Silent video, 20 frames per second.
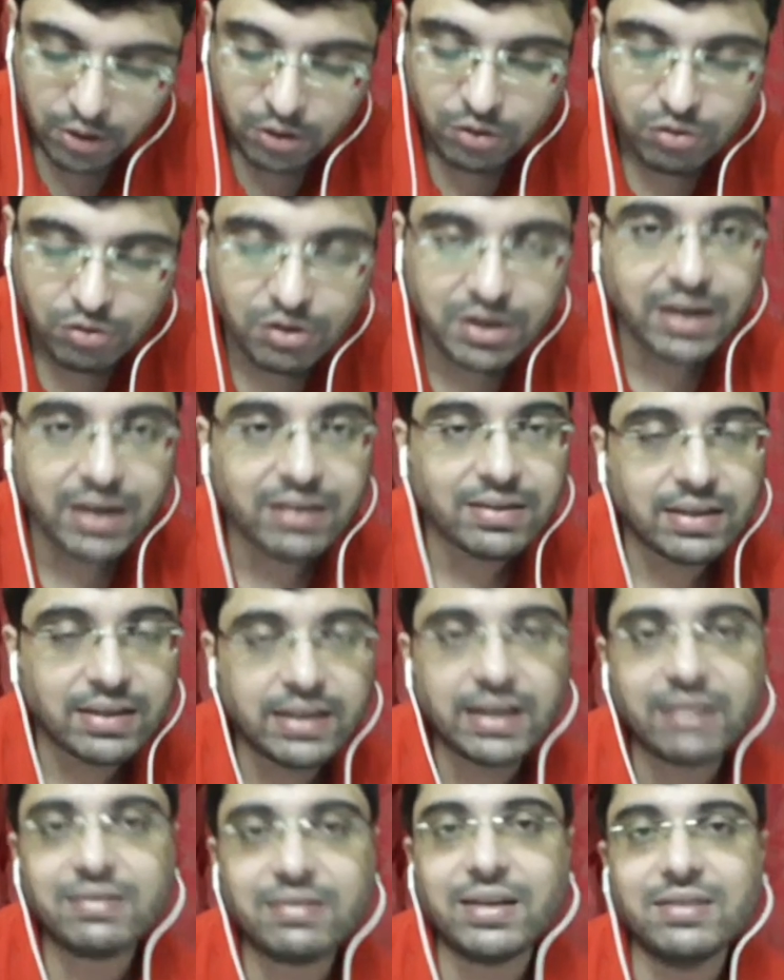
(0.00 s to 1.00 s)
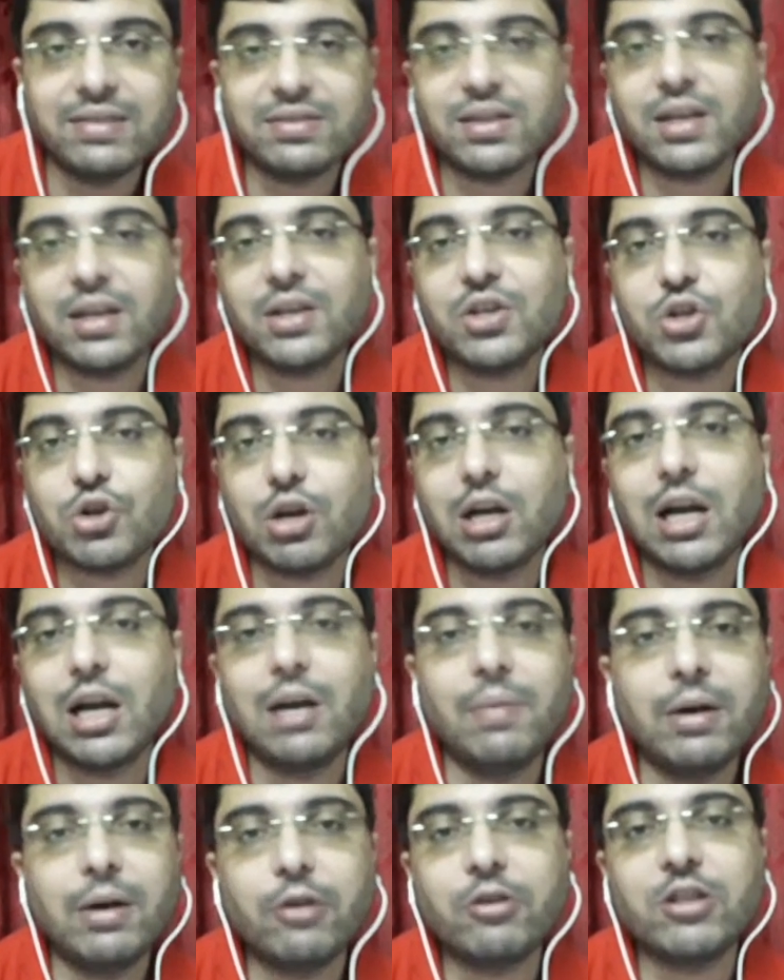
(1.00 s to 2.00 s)
So yeah, yes, it's a
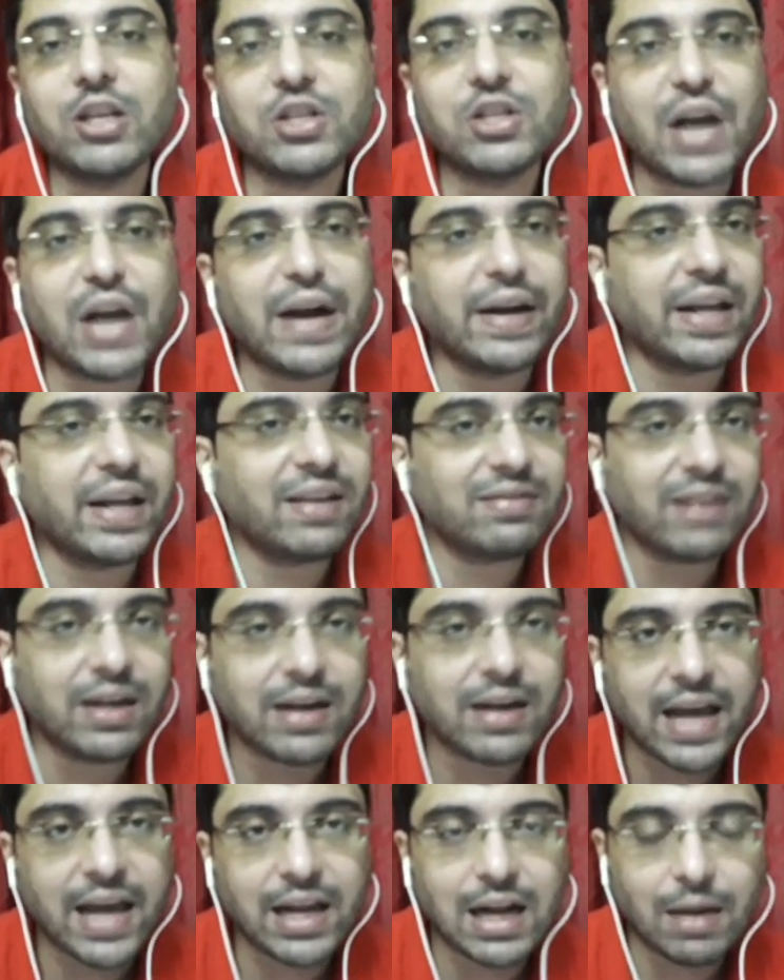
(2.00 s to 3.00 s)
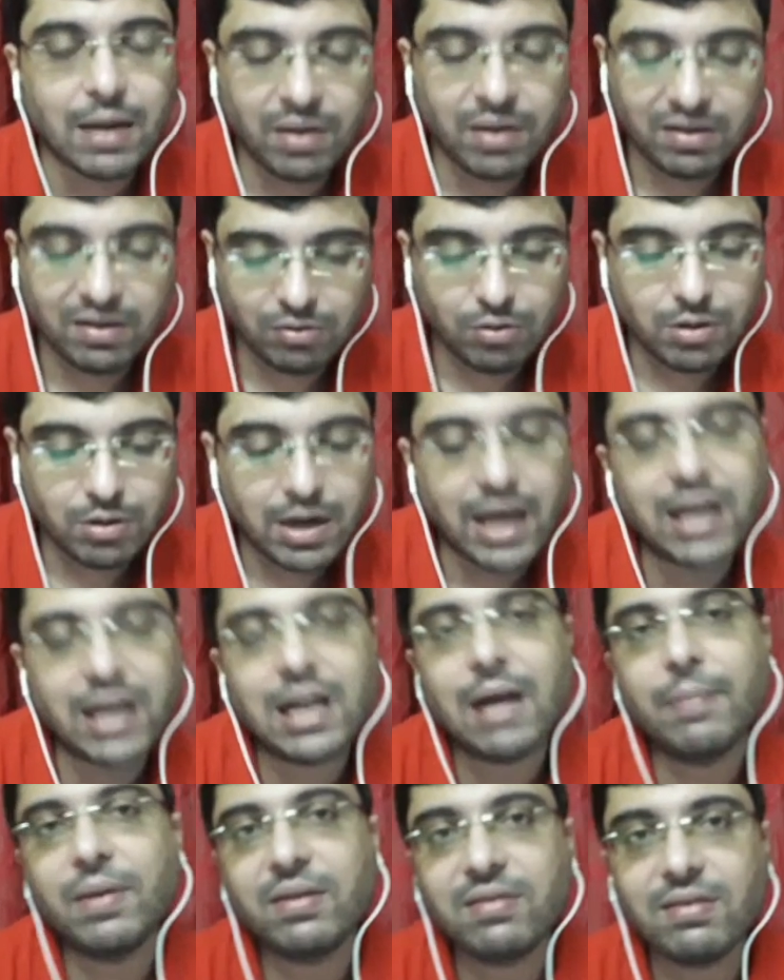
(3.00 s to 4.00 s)
struggle between the statics and dynamics. So
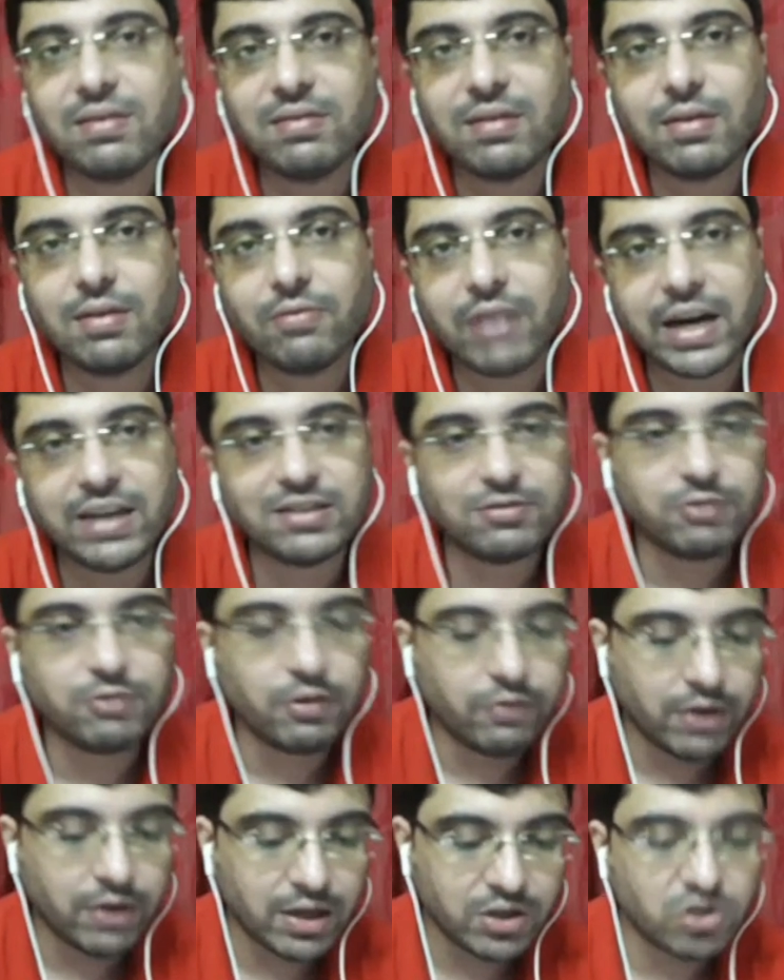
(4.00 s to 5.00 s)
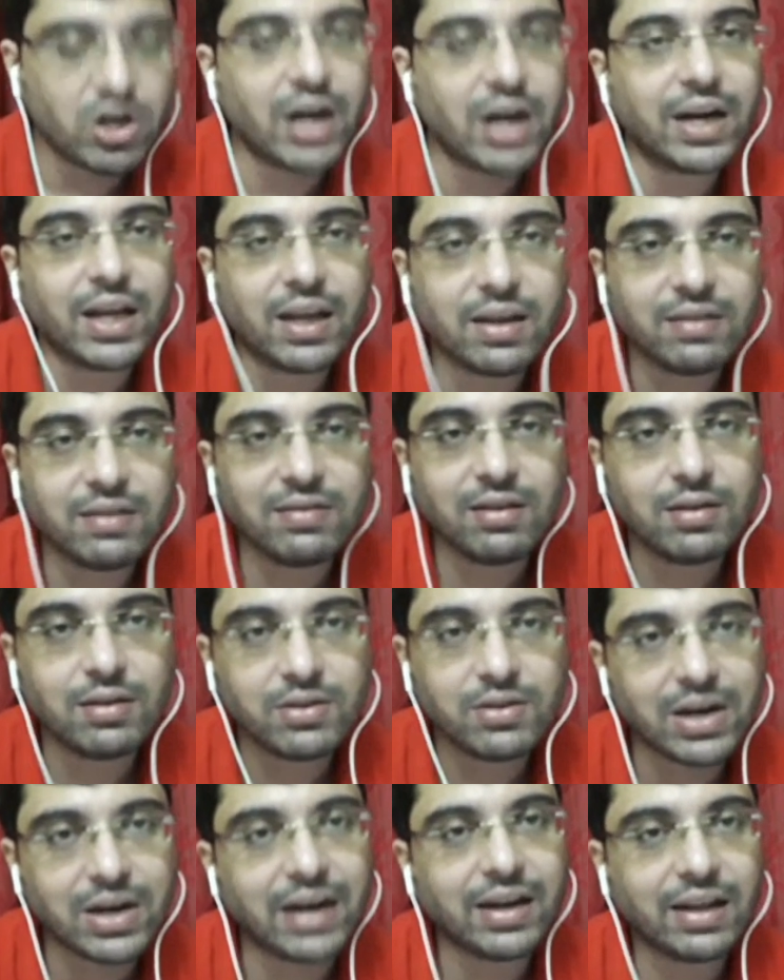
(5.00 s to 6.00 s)
dynamics is in white's favor, statics
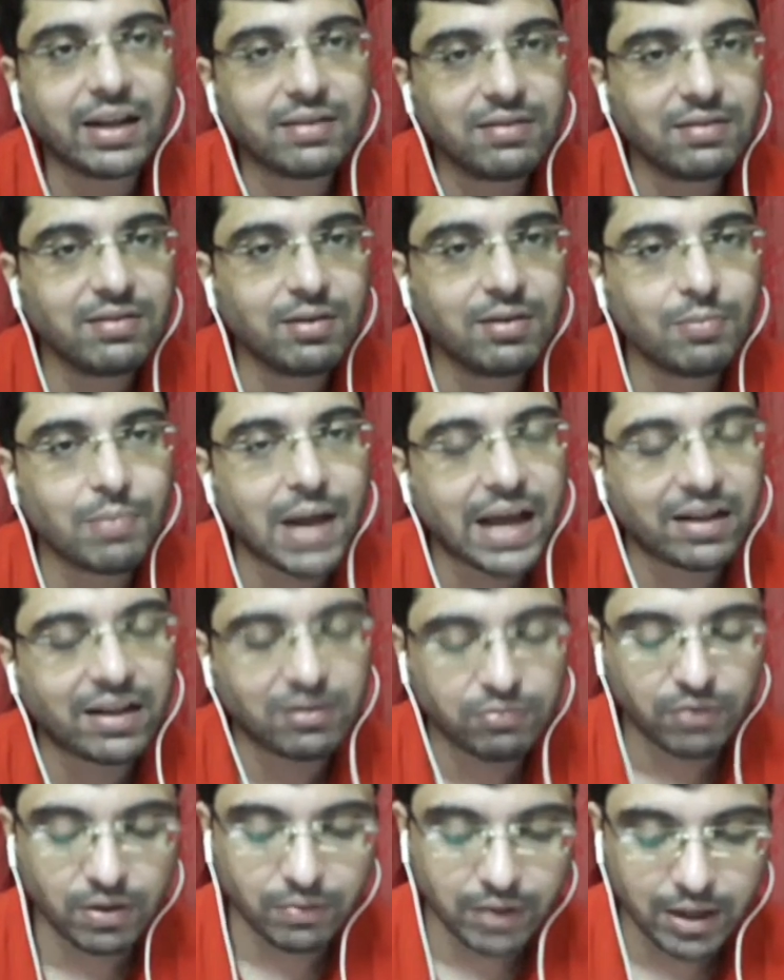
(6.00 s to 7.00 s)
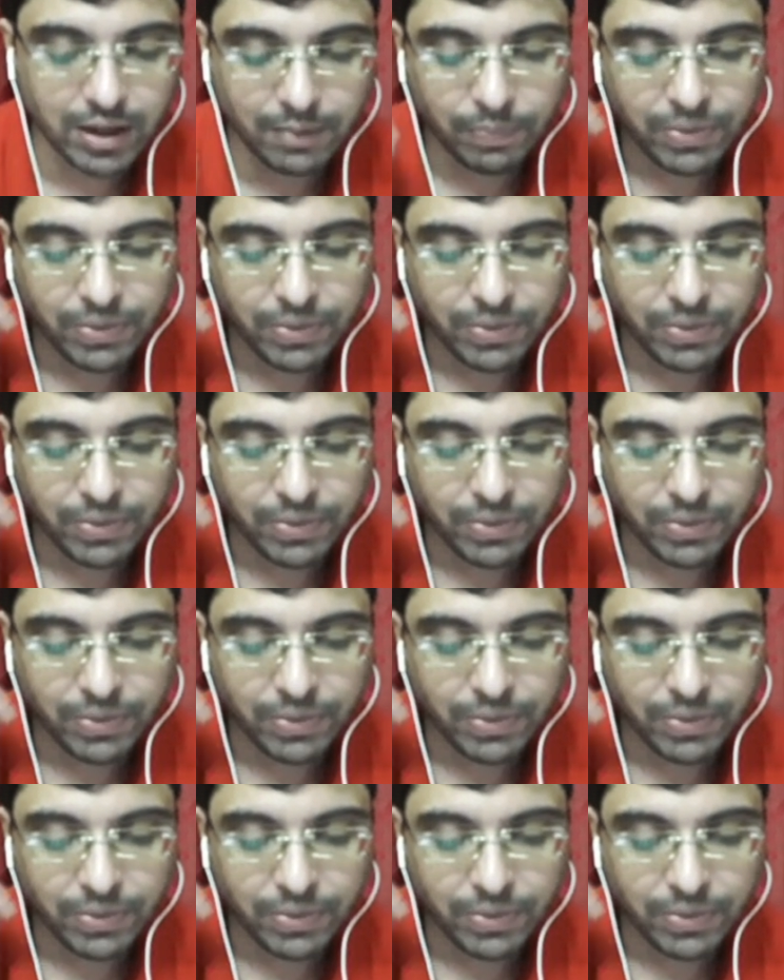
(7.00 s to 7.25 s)
is in black's favor,